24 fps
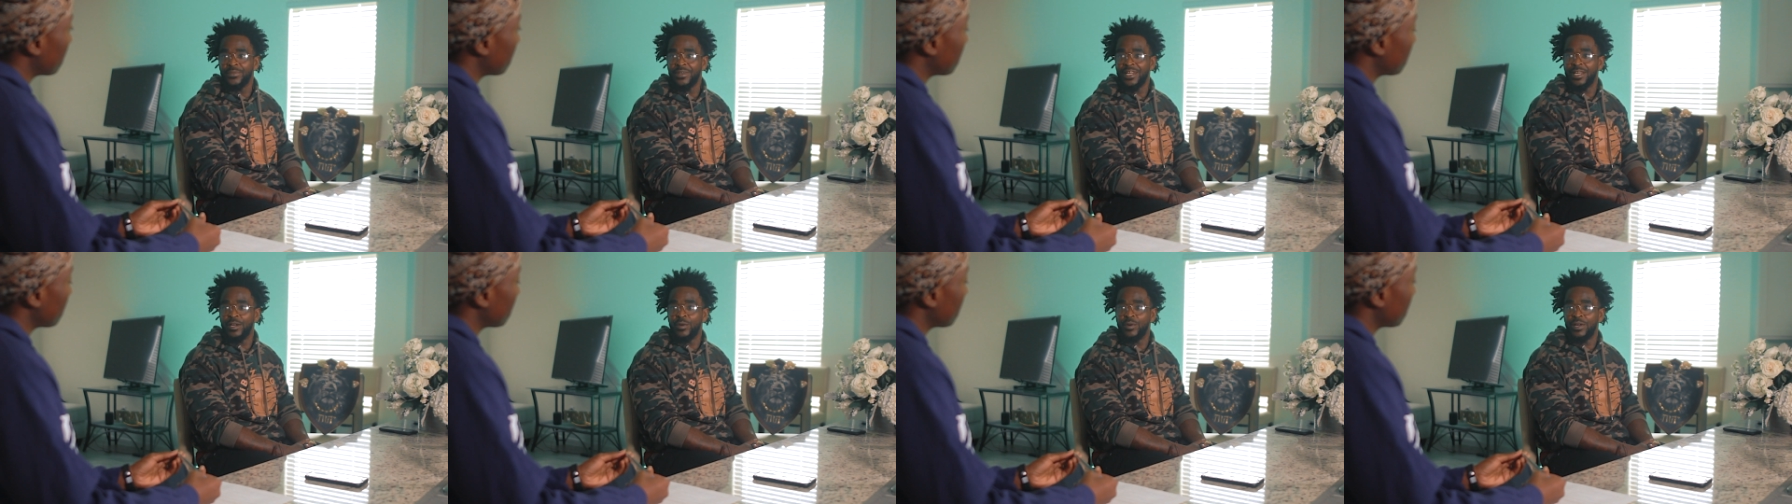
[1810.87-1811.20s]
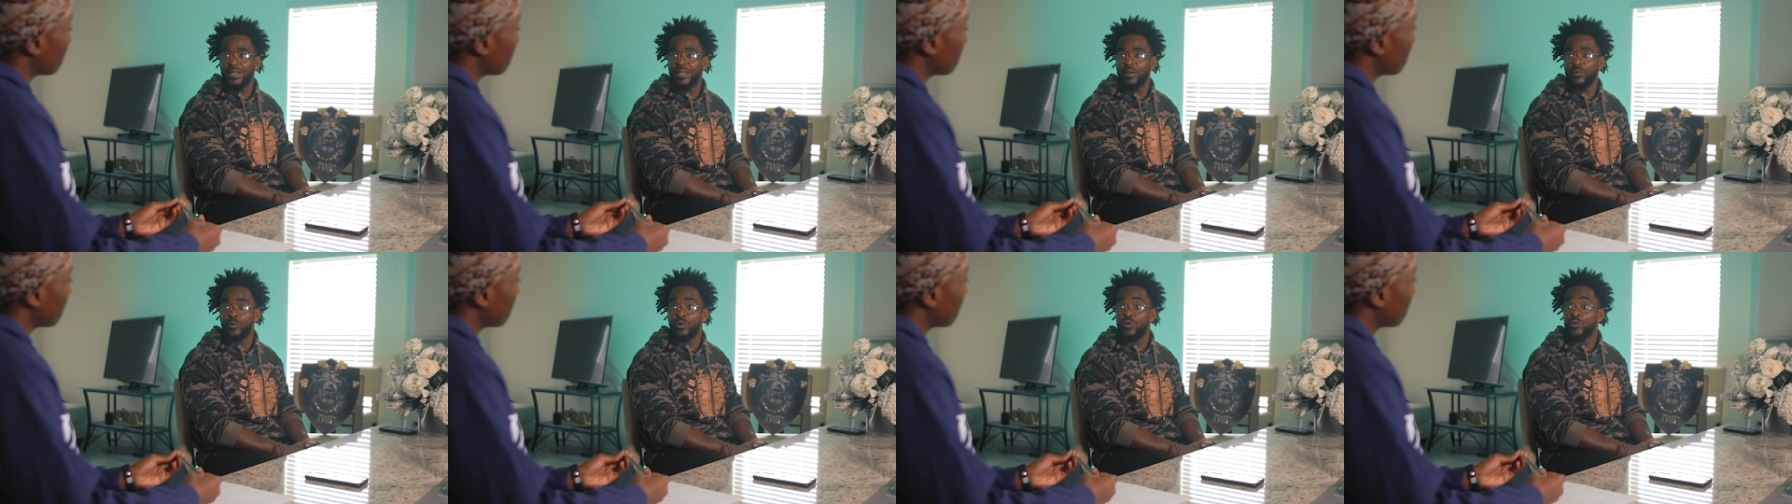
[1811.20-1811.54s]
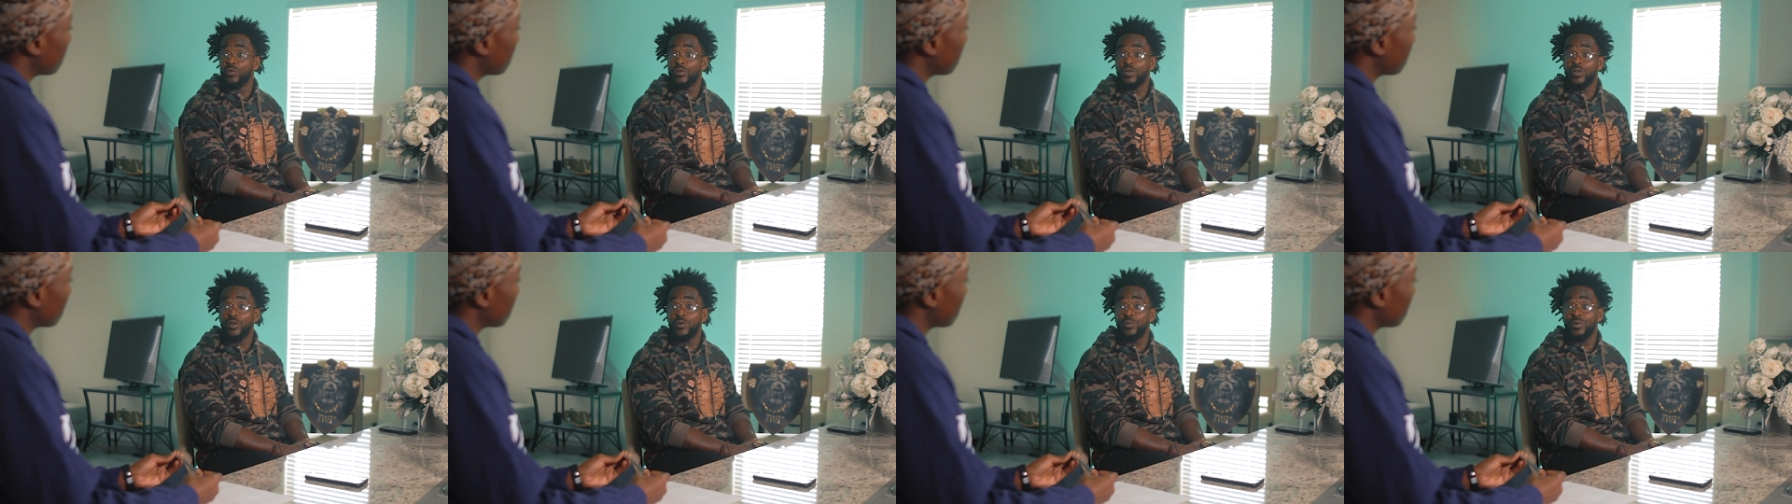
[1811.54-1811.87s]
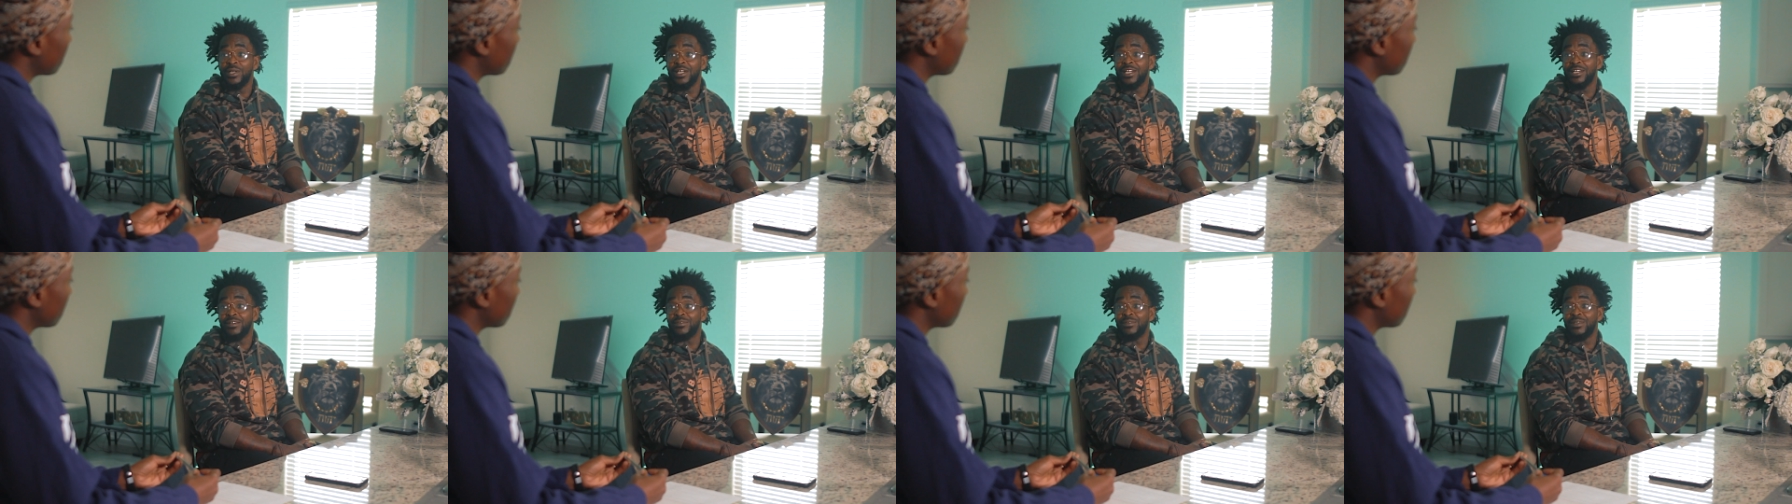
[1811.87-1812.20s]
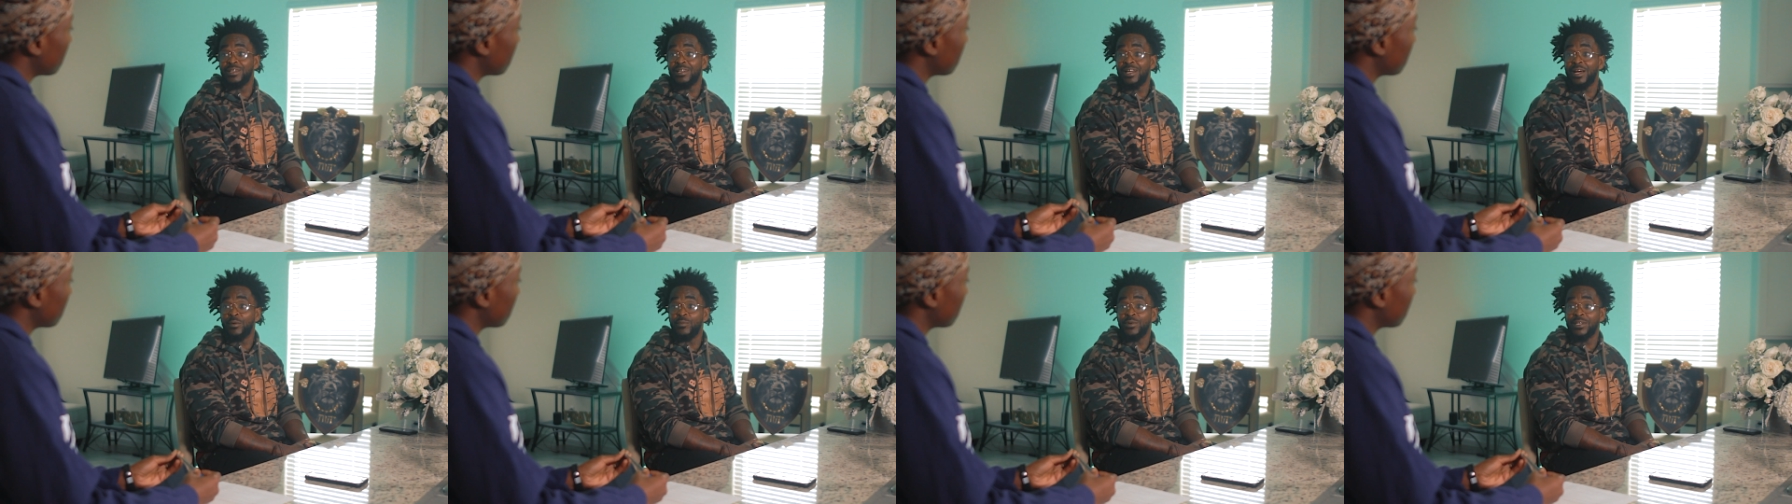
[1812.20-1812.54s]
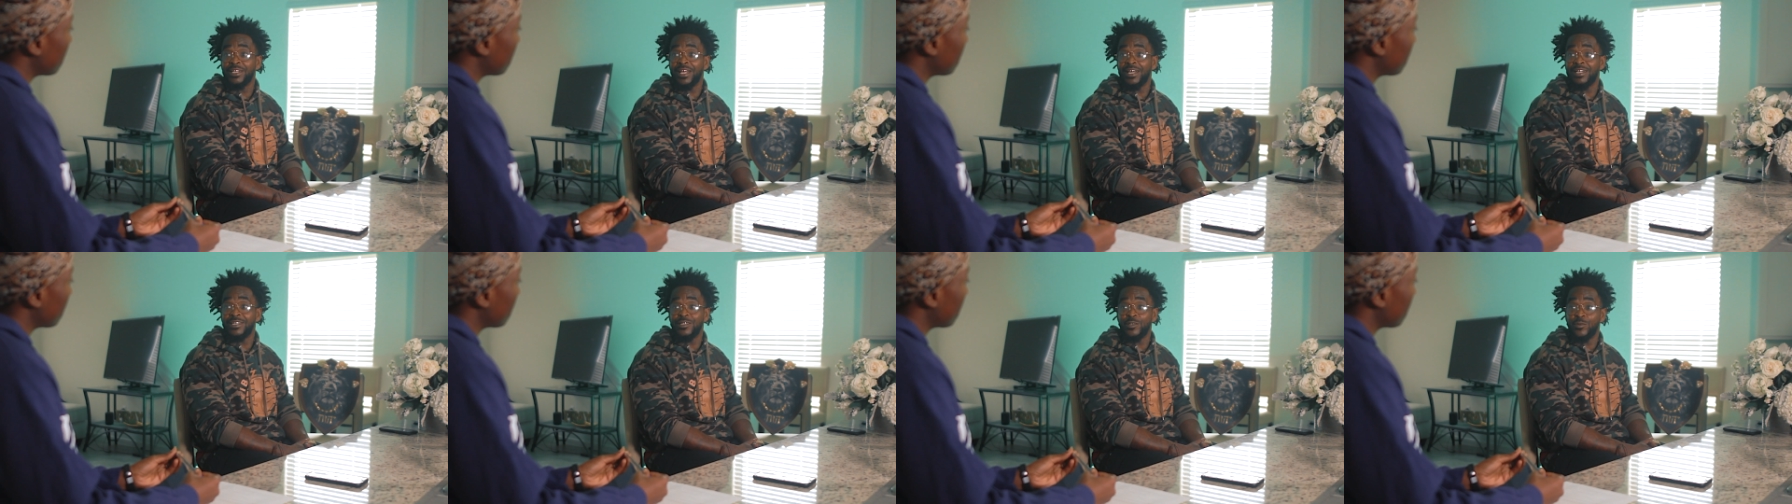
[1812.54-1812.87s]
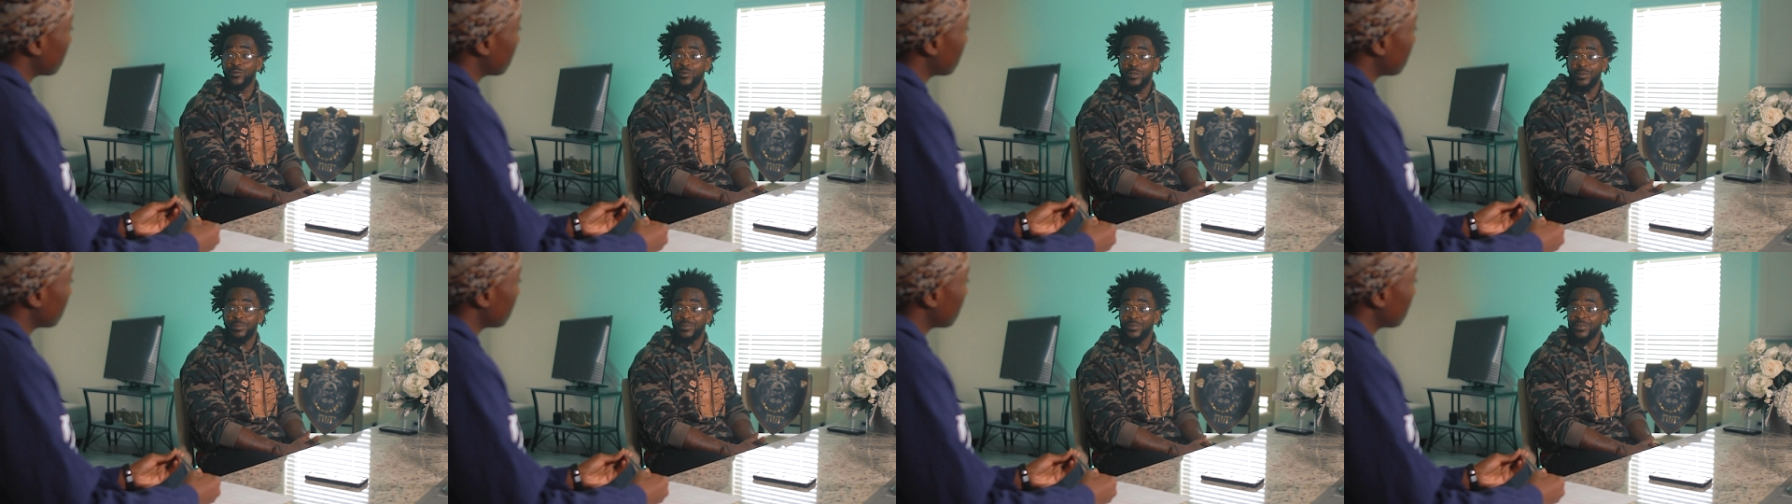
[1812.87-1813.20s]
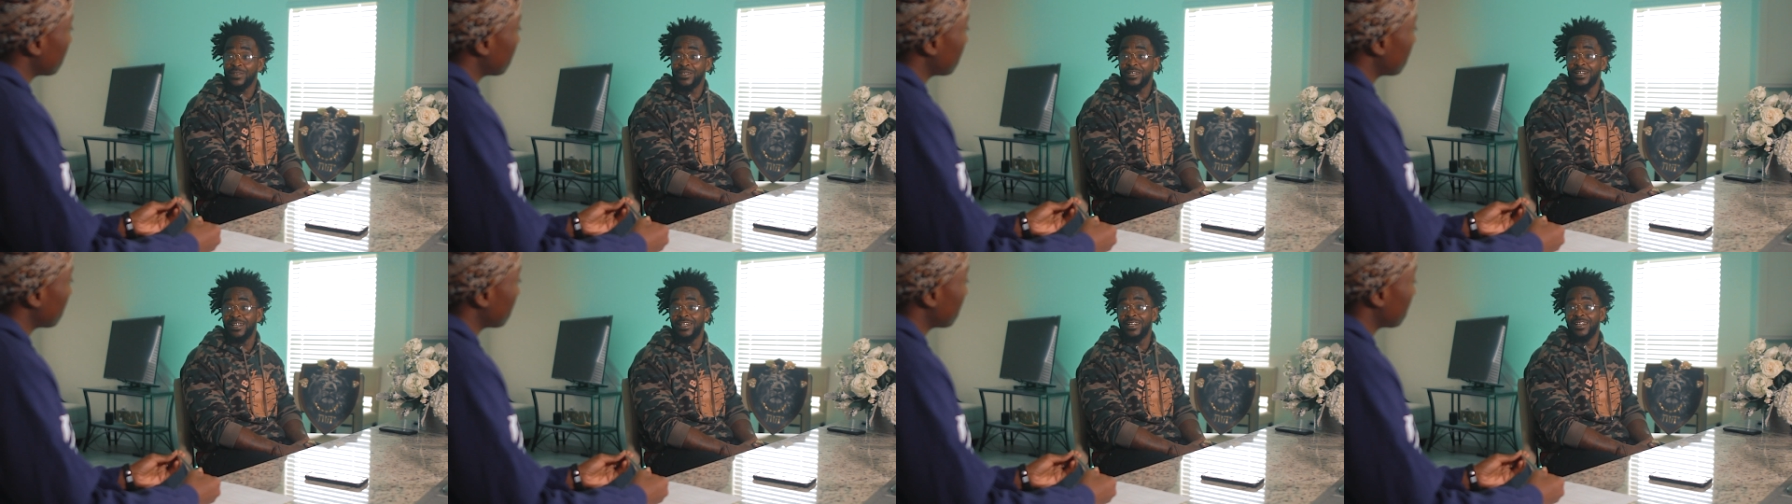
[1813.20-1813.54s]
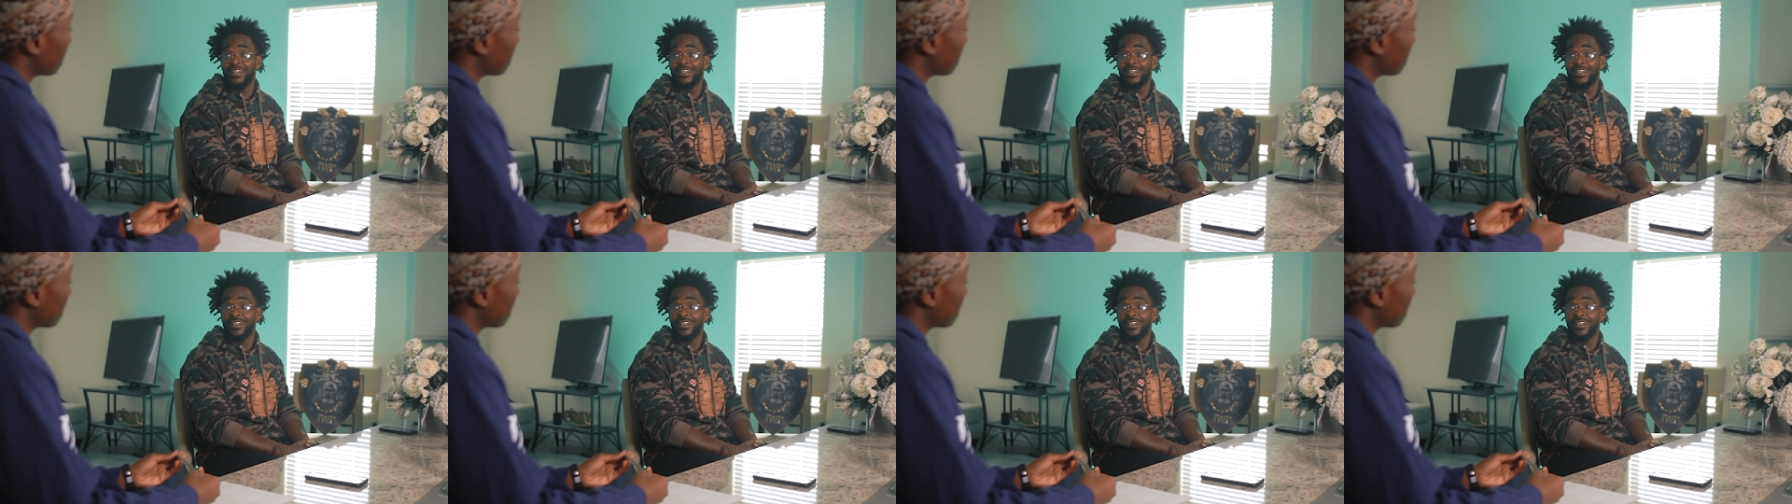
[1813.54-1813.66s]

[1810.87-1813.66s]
And, and we don't know we living it. Like we think it's normal.